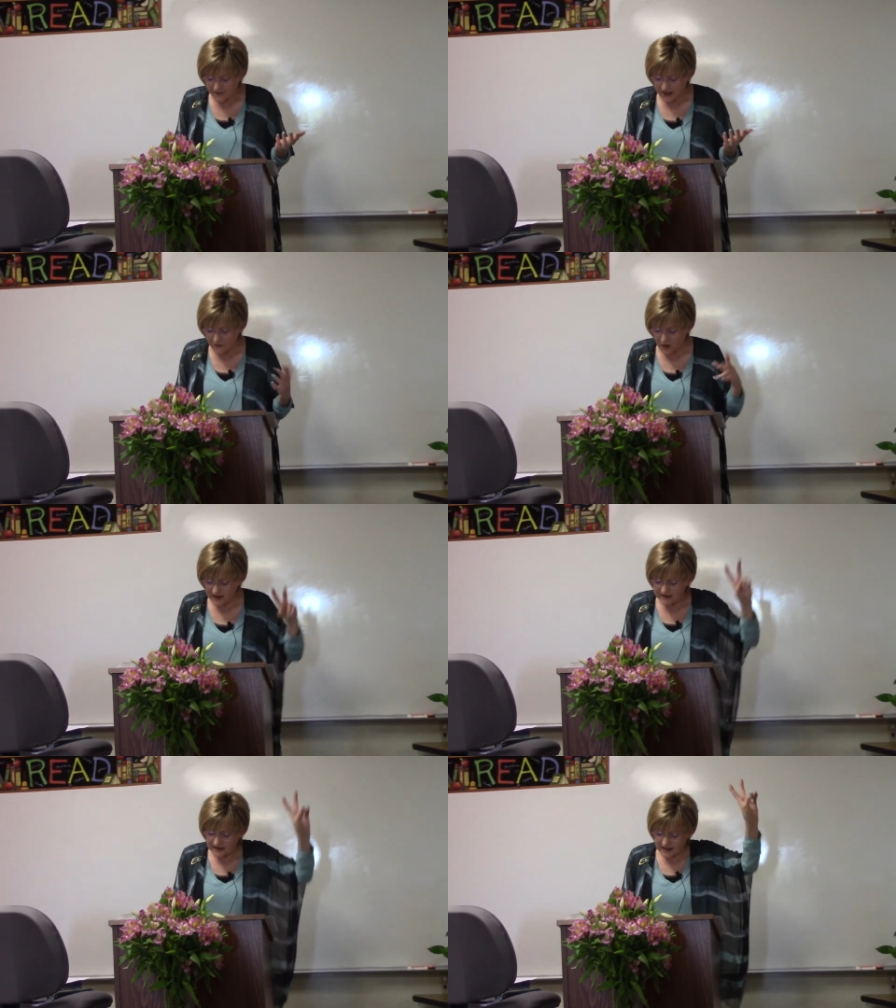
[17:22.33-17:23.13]
They
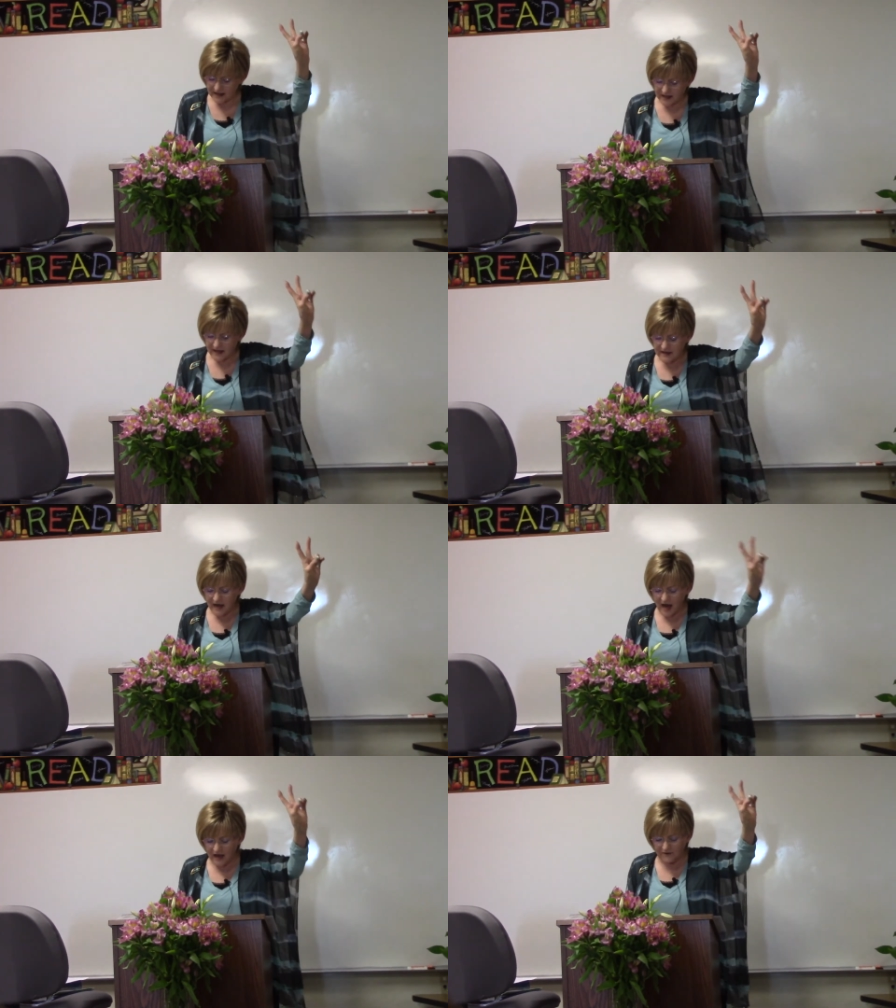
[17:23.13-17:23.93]
wanted to end
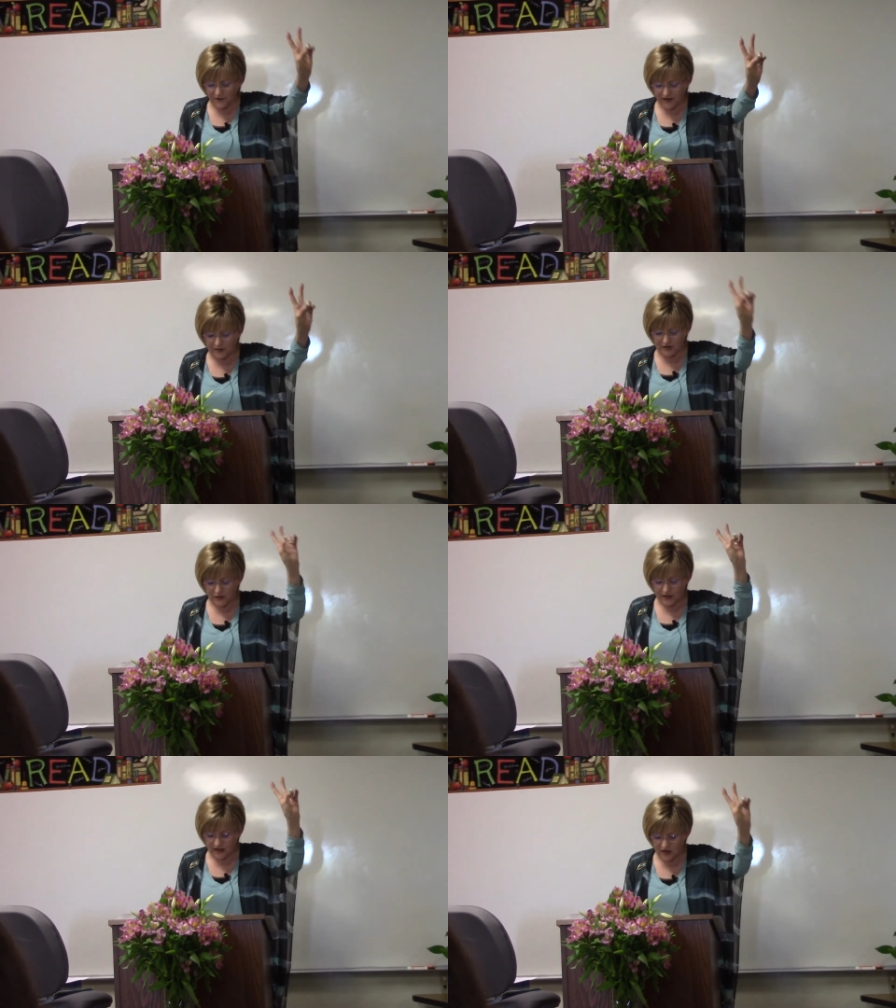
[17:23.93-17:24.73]
conflict
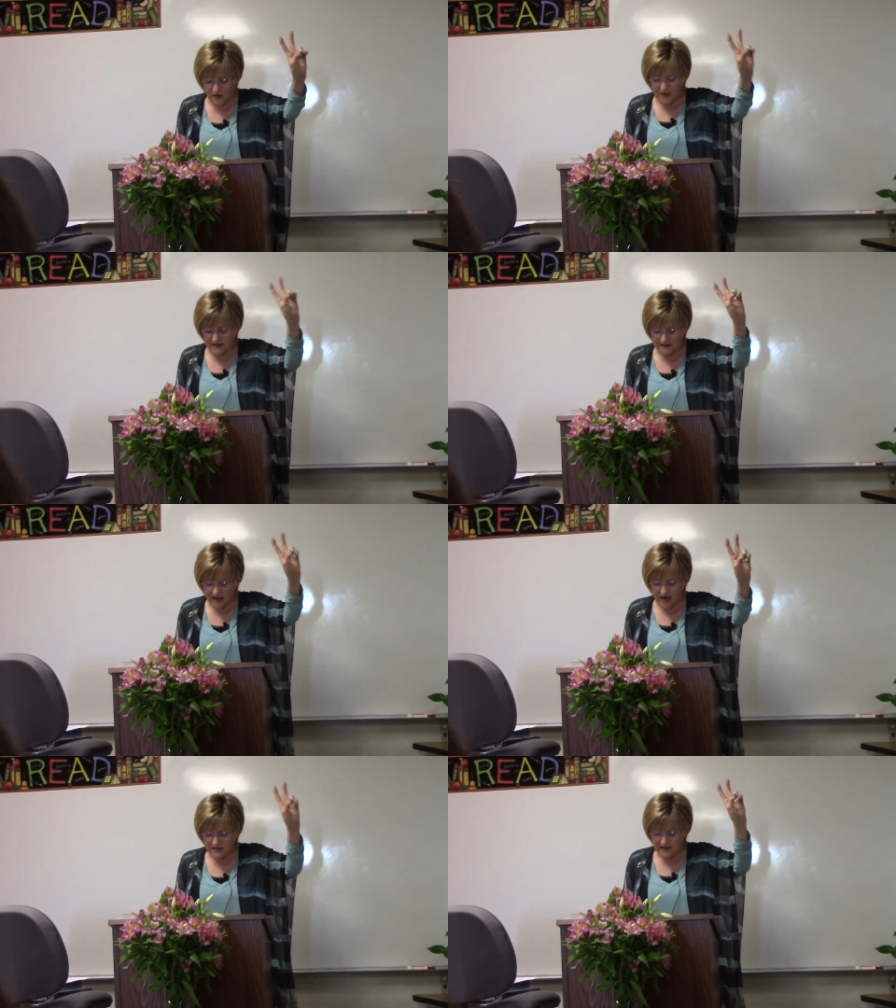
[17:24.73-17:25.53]
between human
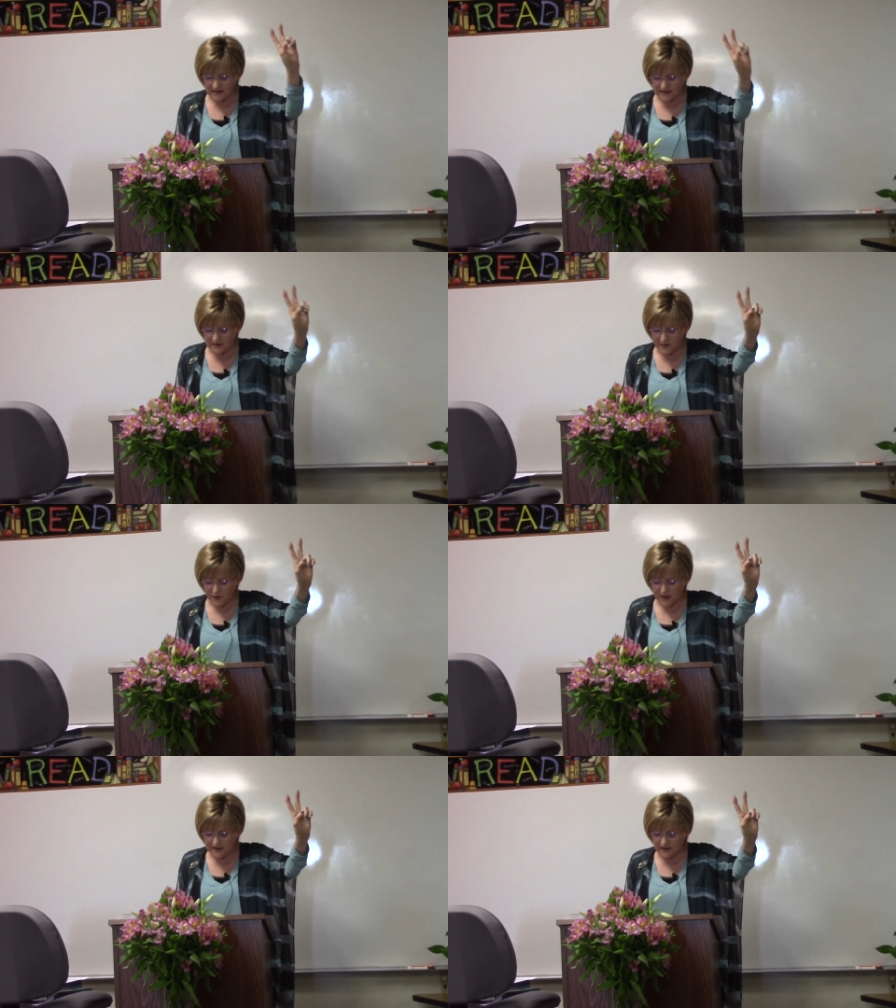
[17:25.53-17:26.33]
desires and simple
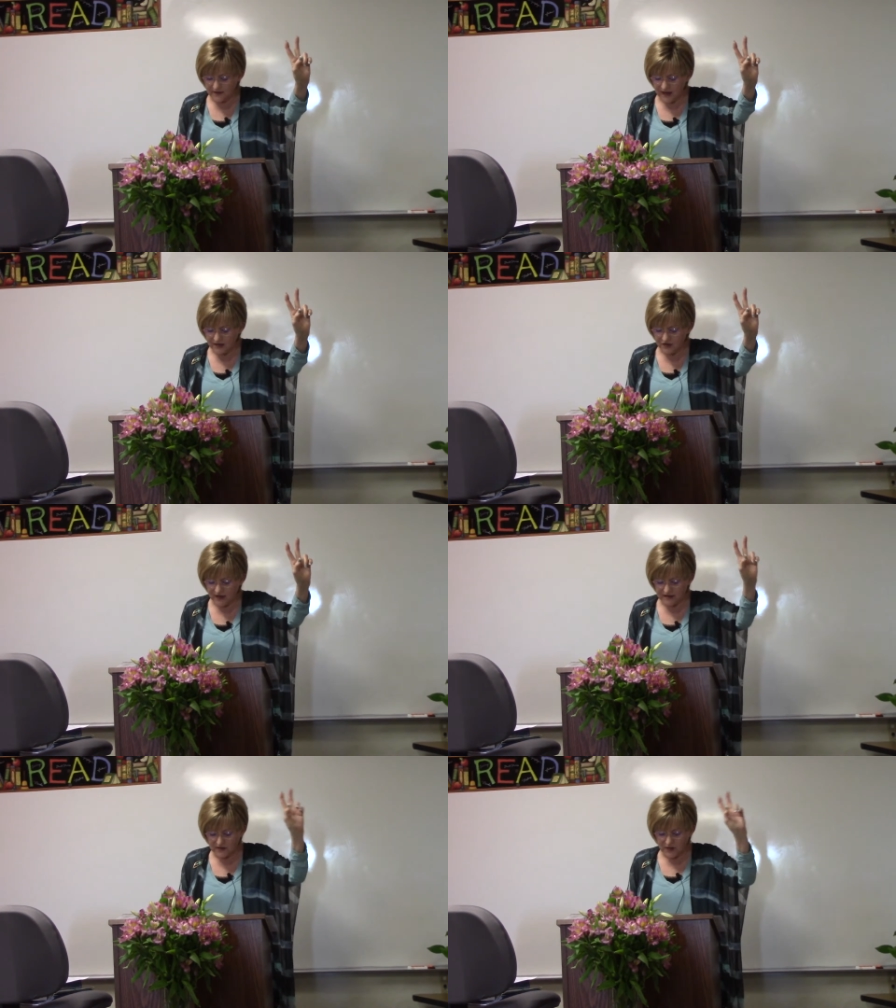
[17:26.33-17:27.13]
ways of nature.
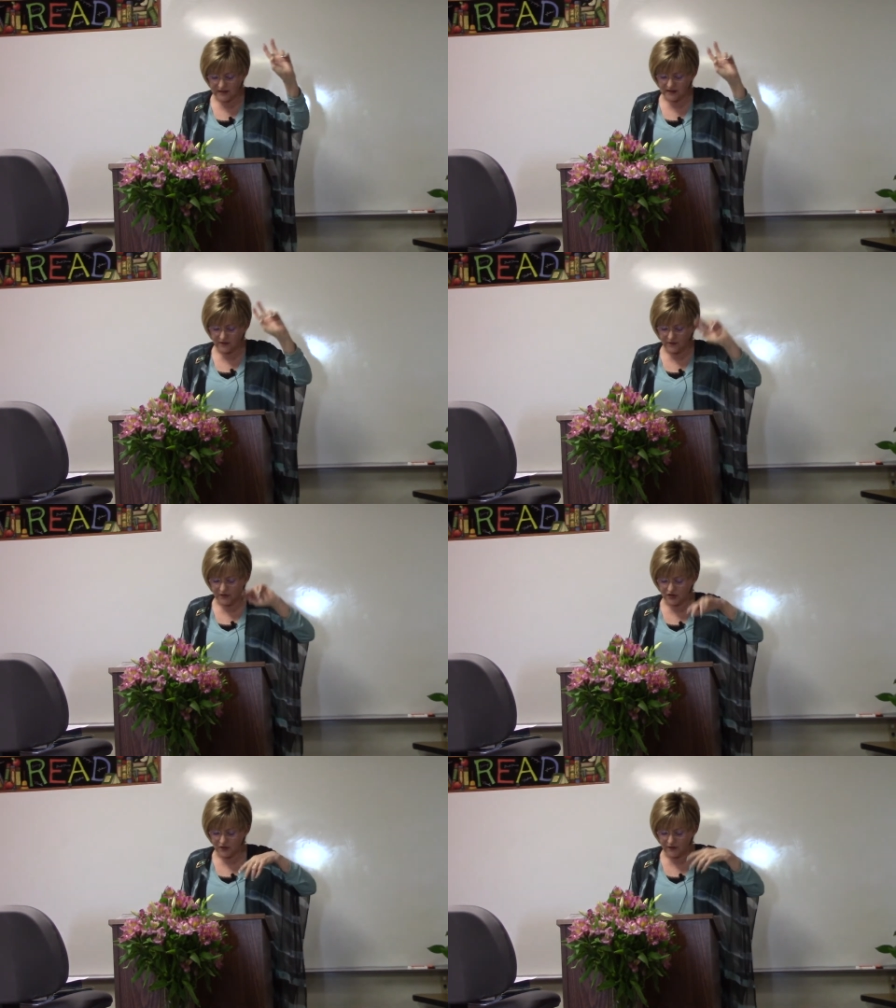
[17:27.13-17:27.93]
They stressed the
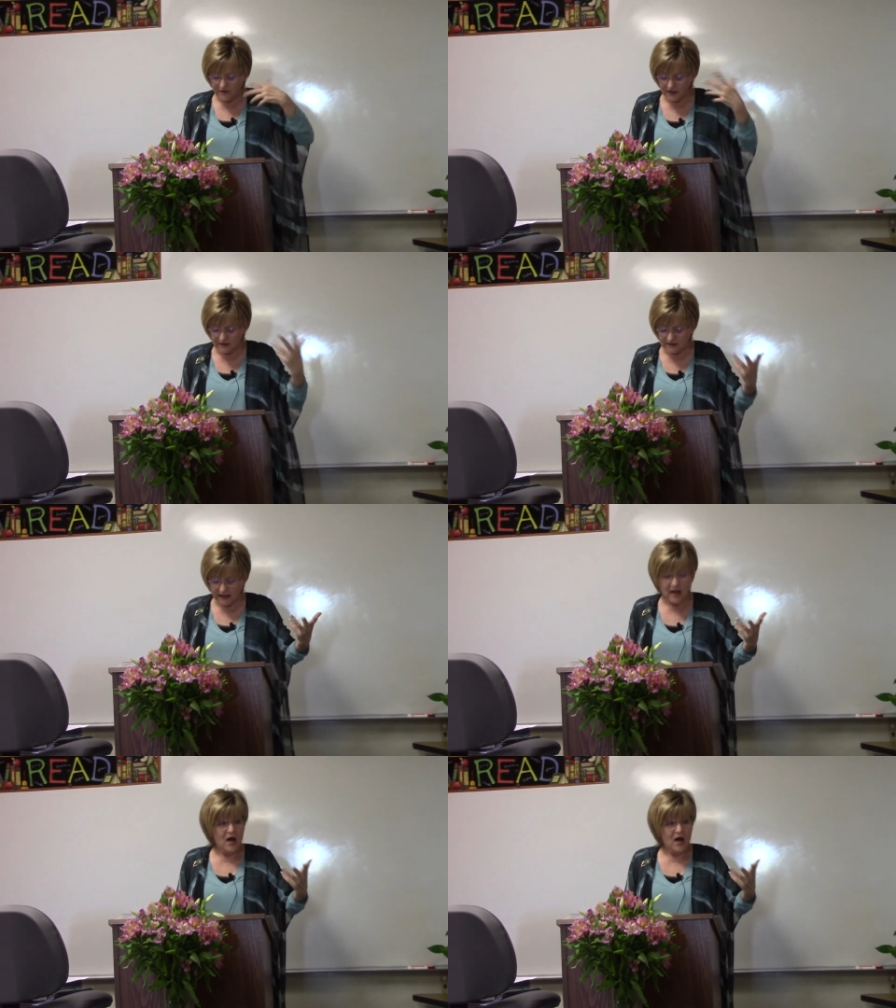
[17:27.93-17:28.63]
virtue of yielding.